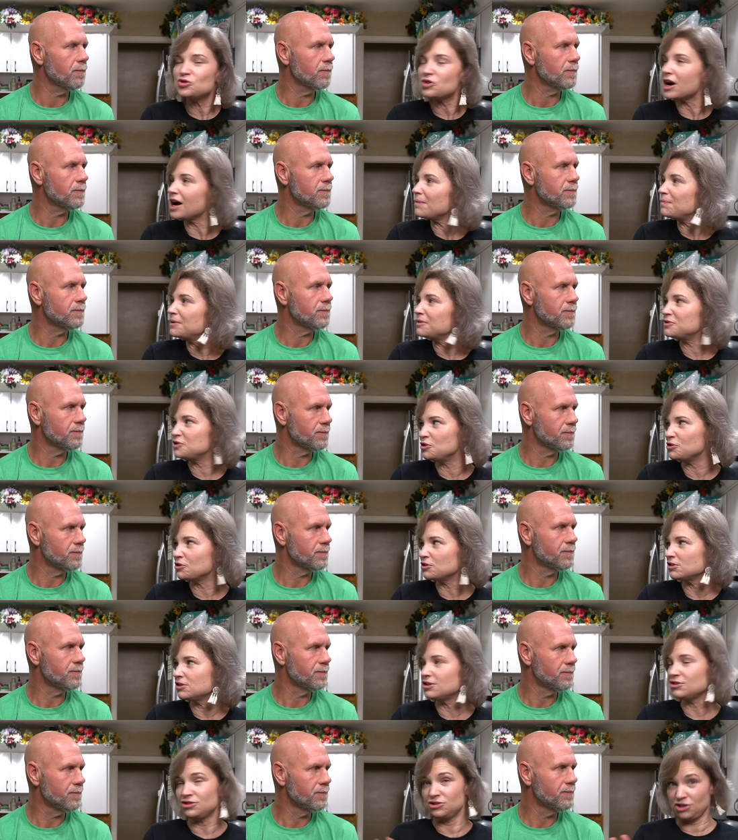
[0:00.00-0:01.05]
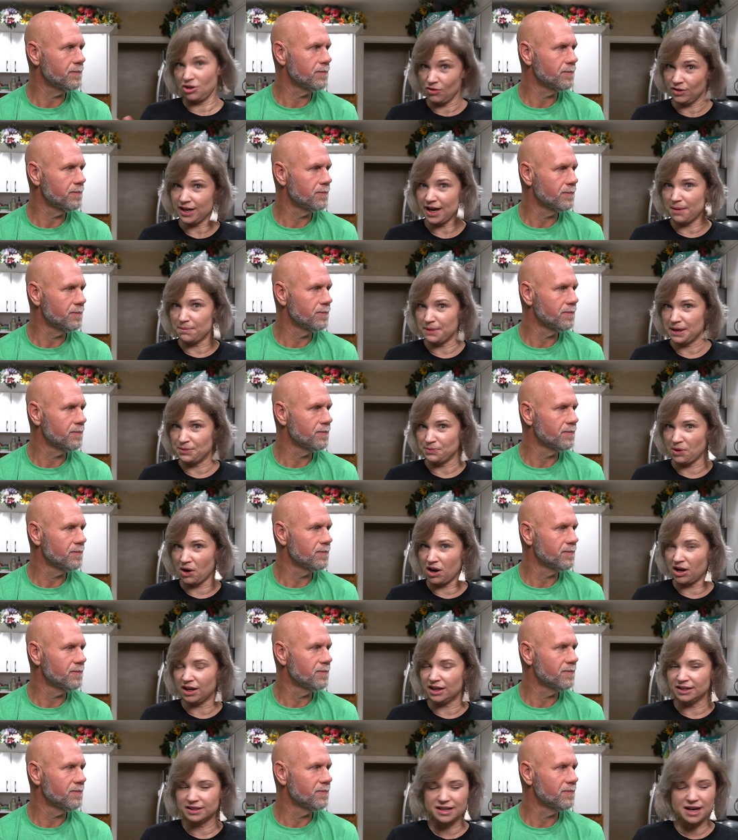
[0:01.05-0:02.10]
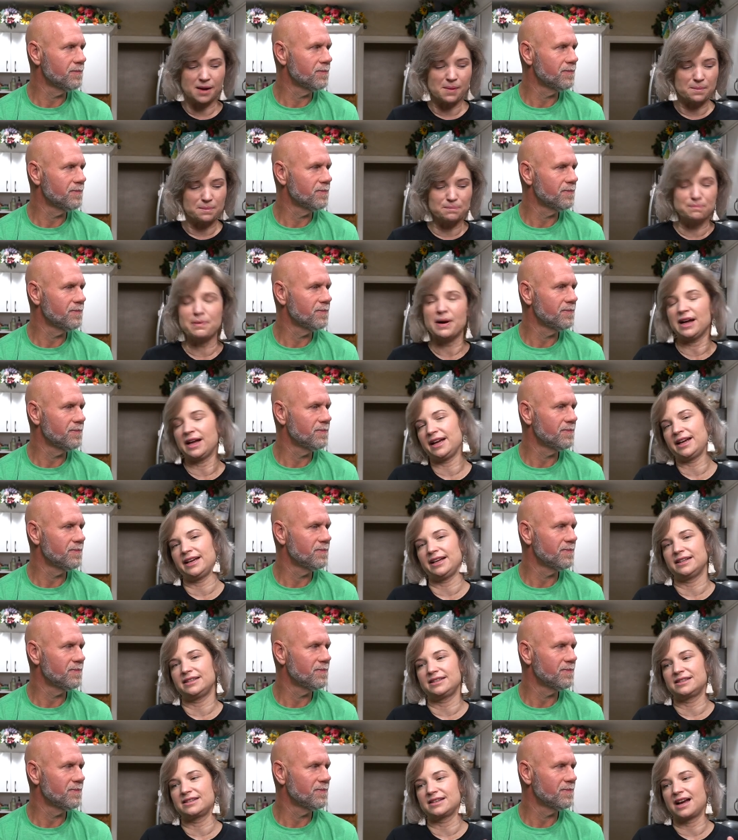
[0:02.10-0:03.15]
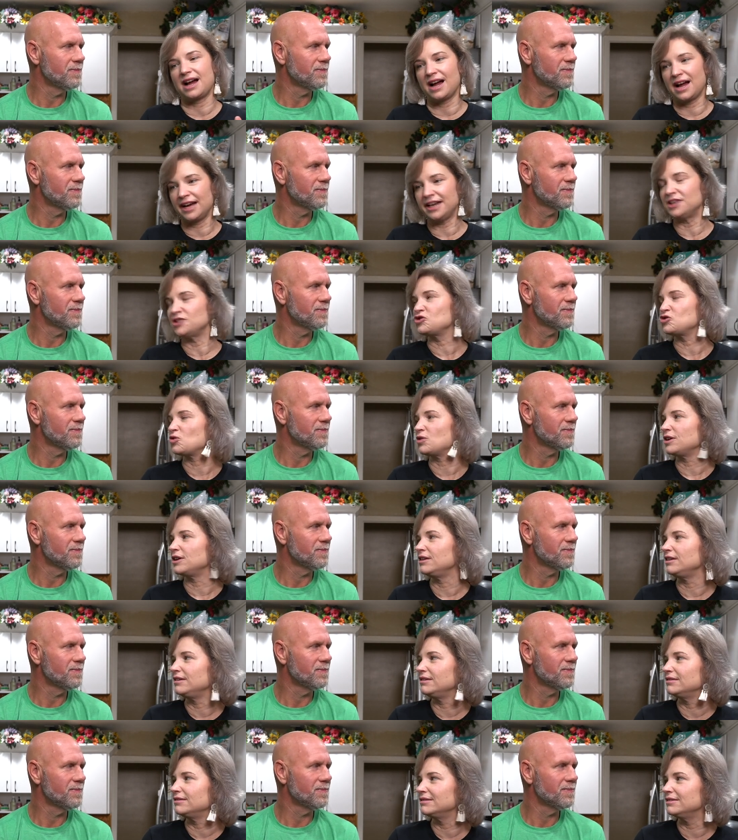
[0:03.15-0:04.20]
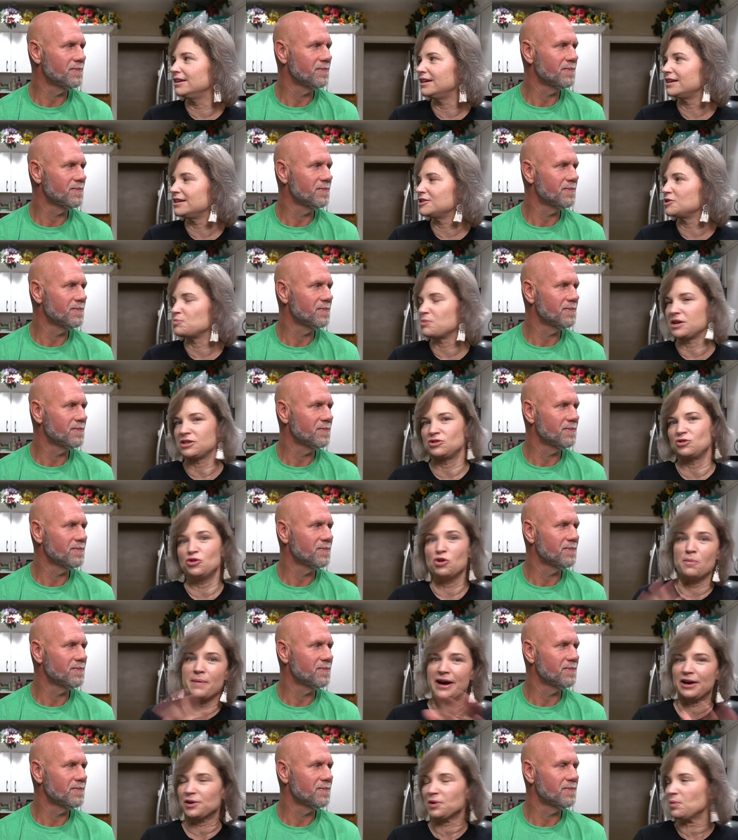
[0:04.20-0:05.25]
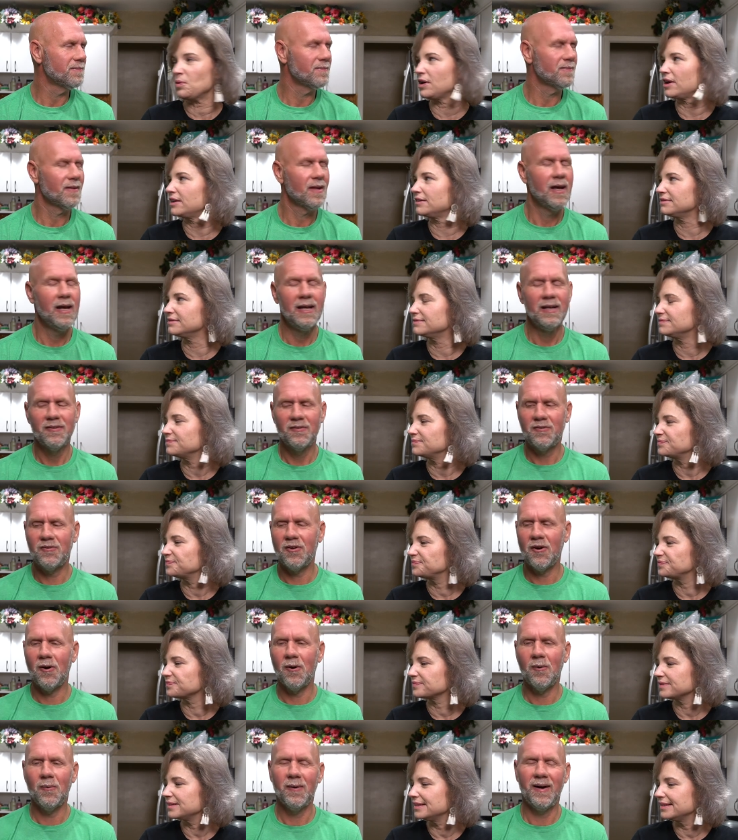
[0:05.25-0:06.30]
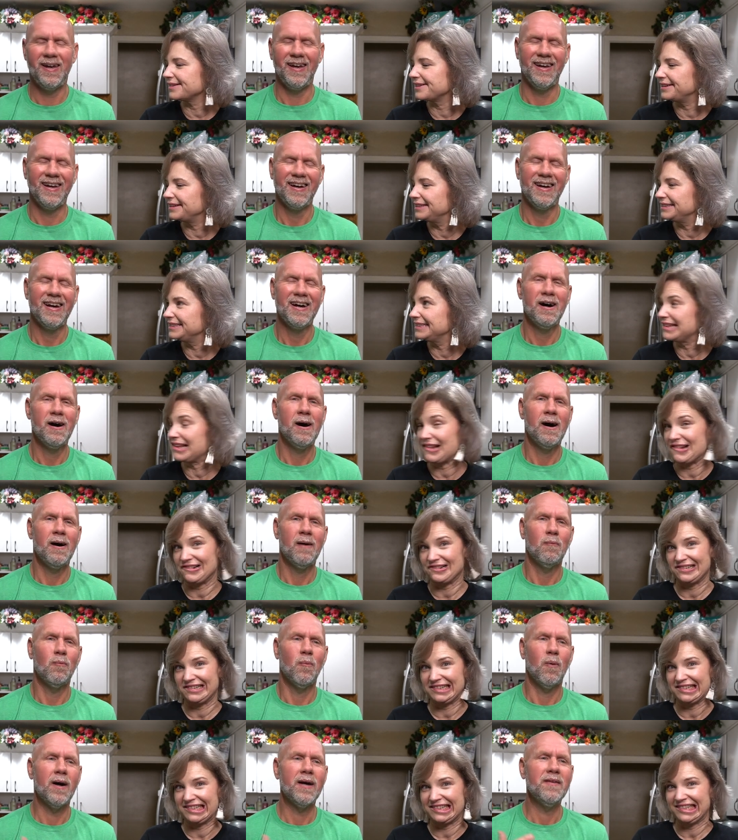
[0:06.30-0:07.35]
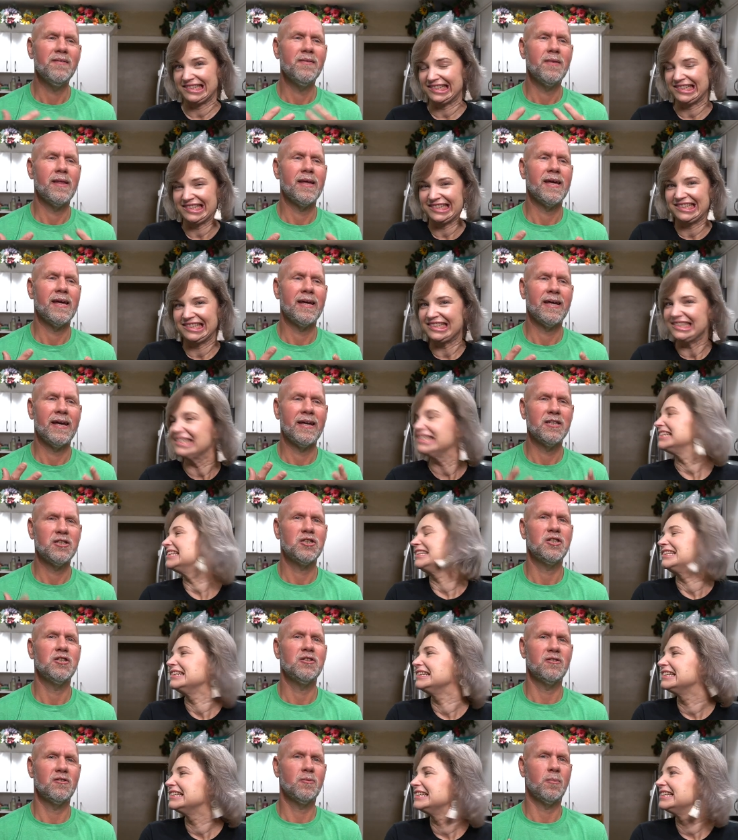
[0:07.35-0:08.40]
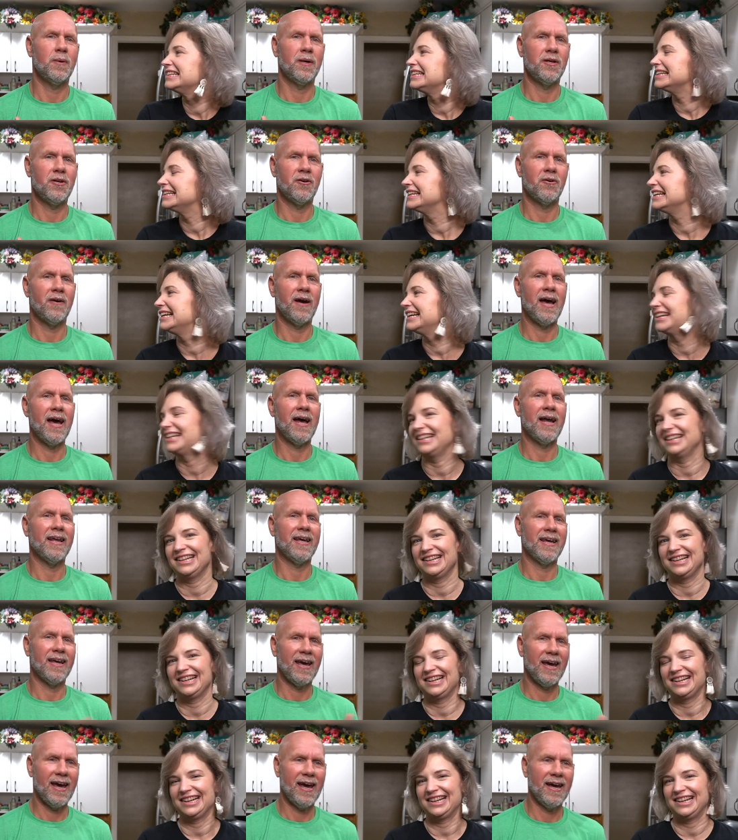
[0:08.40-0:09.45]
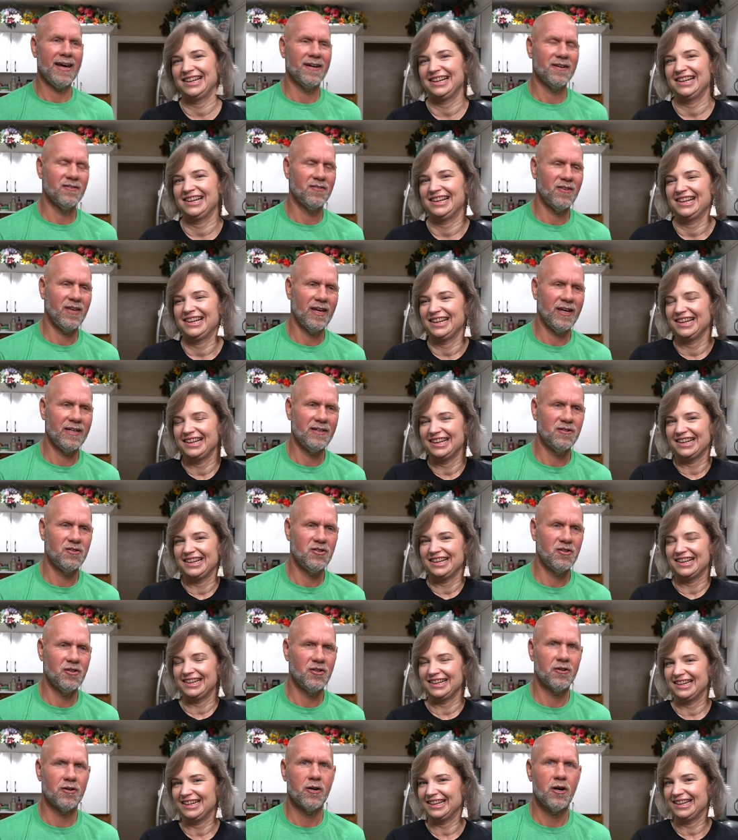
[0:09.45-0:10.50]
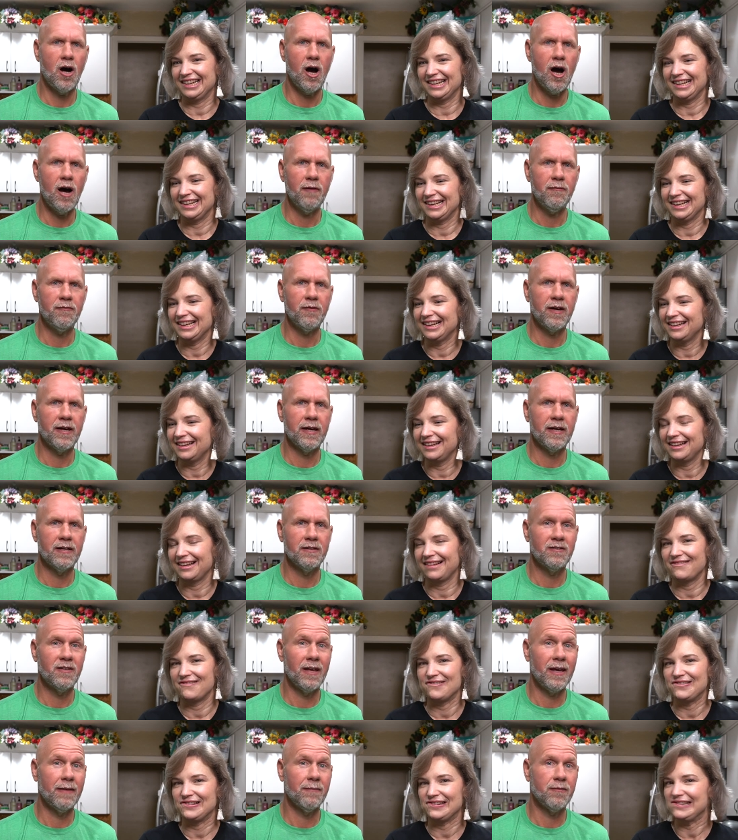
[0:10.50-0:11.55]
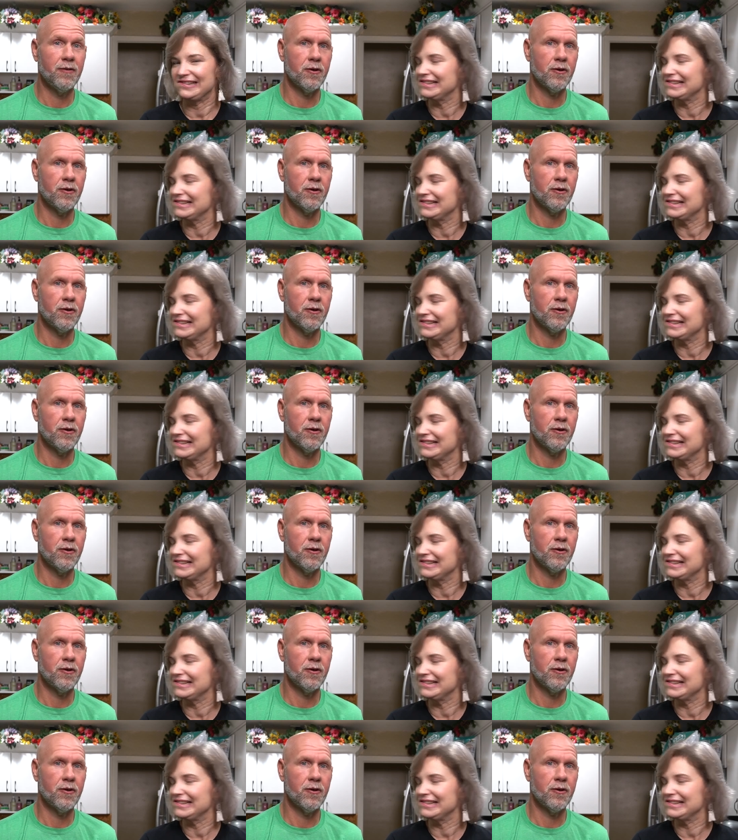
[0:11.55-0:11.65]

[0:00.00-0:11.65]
Speaker 1: drop of sucralose, don't get me wrong, but I enjoy the espresso no matter what.
Speaker 2: So one of the issues when you're adding eggs into your coffee is if